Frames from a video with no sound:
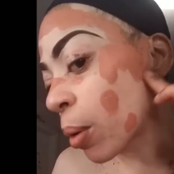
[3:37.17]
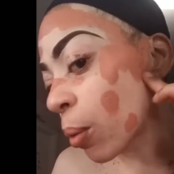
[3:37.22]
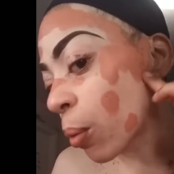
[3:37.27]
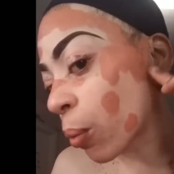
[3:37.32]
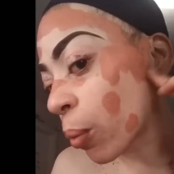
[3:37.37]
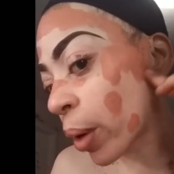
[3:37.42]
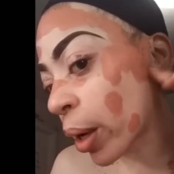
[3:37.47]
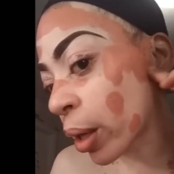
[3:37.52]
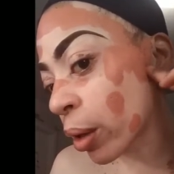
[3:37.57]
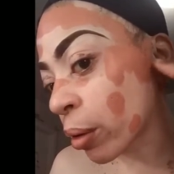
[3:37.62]

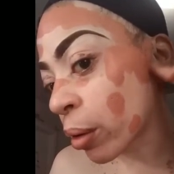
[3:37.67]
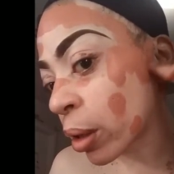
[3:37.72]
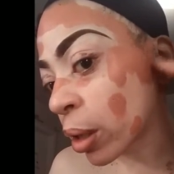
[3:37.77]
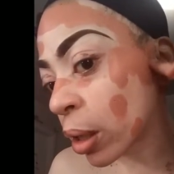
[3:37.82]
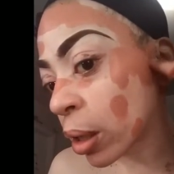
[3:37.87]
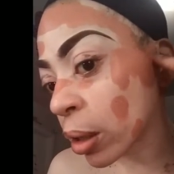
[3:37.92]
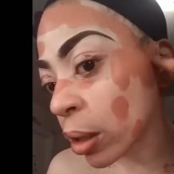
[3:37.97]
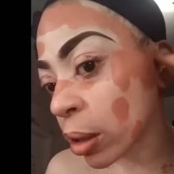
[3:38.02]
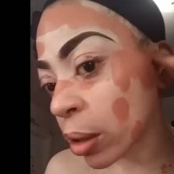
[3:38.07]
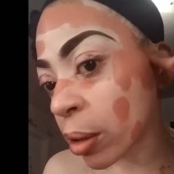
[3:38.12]
regular
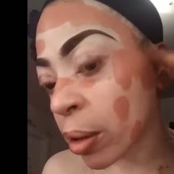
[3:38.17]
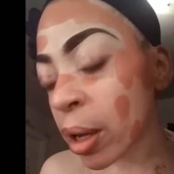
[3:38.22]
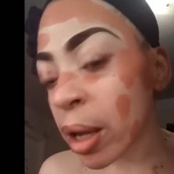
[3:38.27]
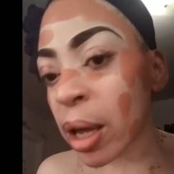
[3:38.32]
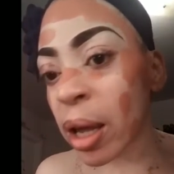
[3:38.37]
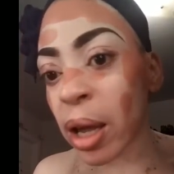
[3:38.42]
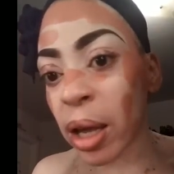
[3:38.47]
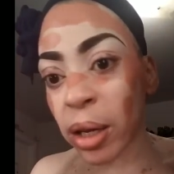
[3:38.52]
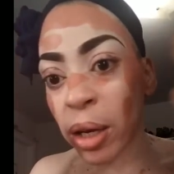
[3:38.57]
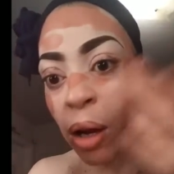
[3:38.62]
color,
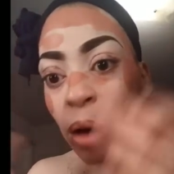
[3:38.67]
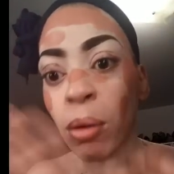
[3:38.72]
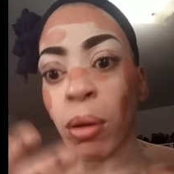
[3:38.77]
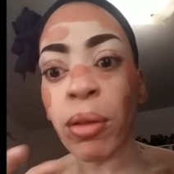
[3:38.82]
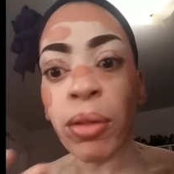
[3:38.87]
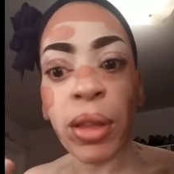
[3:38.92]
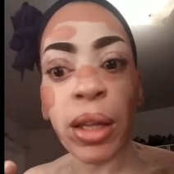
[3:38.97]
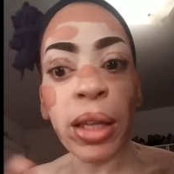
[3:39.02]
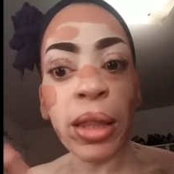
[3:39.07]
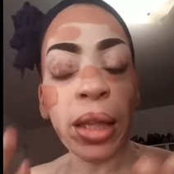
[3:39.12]
and the
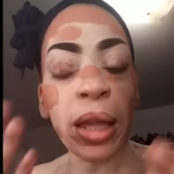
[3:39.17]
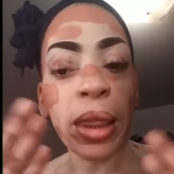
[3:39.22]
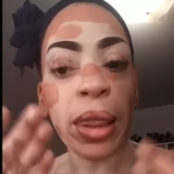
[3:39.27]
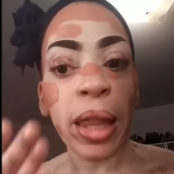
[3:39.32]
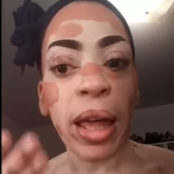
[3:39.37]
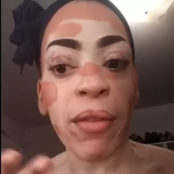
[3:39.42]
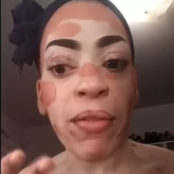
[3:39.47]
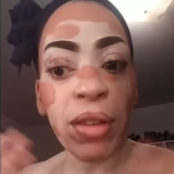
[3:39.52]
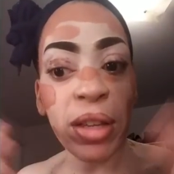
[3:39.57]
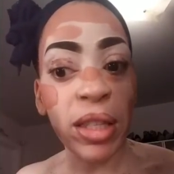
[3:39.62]
only thing that
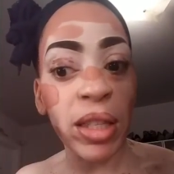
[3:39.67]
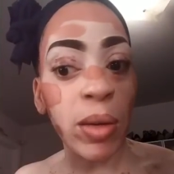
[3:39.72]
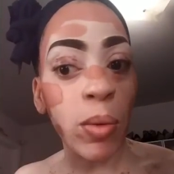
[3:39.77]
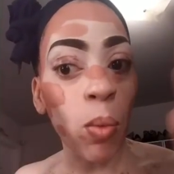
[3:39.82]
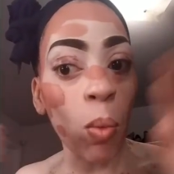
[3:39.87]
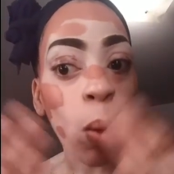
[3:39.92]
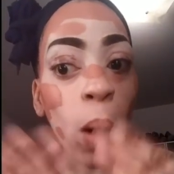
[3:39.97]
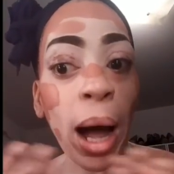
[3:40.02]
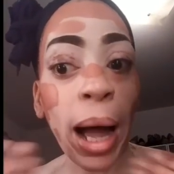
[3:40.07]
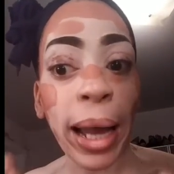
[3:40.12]
left is
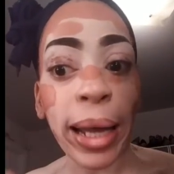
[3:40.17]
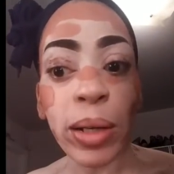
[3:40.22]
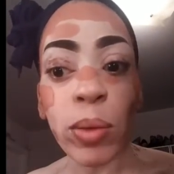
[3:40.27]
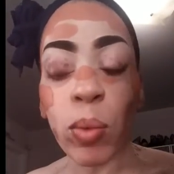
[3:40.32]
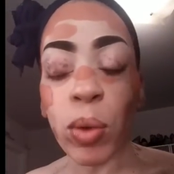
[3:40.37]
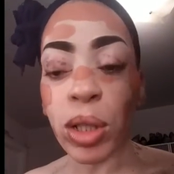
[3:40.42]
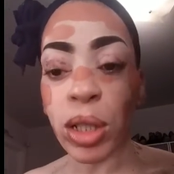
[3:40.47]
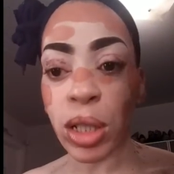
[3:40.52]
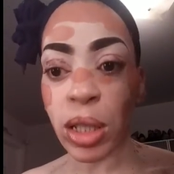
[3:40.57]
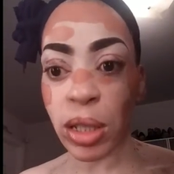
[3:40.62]
the white,
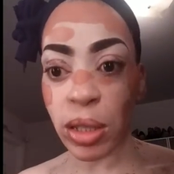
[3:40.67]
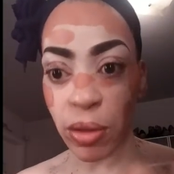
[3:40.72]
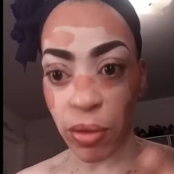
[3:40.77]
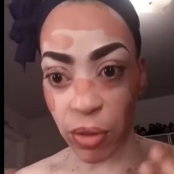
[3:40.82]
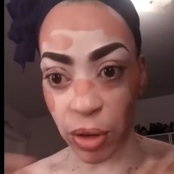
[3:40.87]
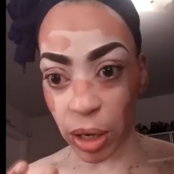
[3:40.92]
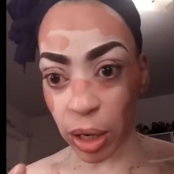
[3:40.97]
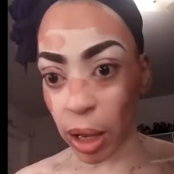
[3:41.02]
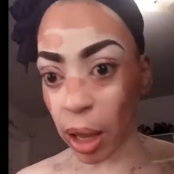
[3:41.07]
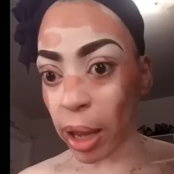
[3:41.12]
which is
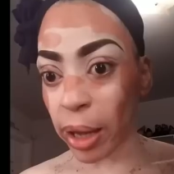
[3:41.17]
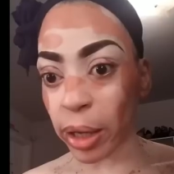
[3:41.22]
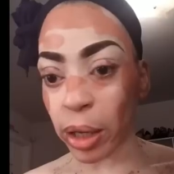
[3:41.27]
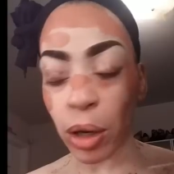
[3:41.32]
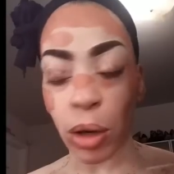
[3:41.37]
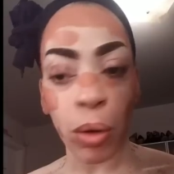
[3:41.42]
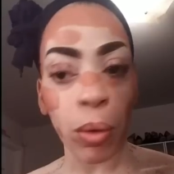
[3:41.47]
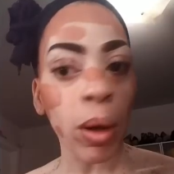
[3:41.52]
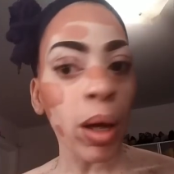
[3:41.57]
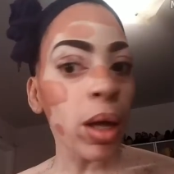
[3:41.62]
the
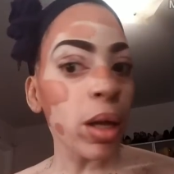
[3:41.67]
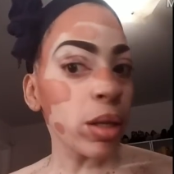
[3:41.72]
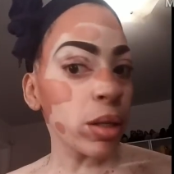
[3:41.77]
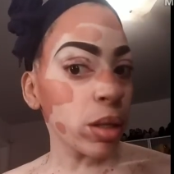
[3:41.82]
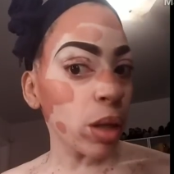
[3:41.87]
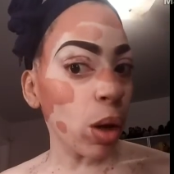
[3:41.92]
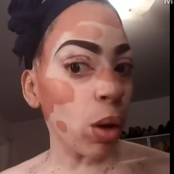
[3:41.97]
vitiligo.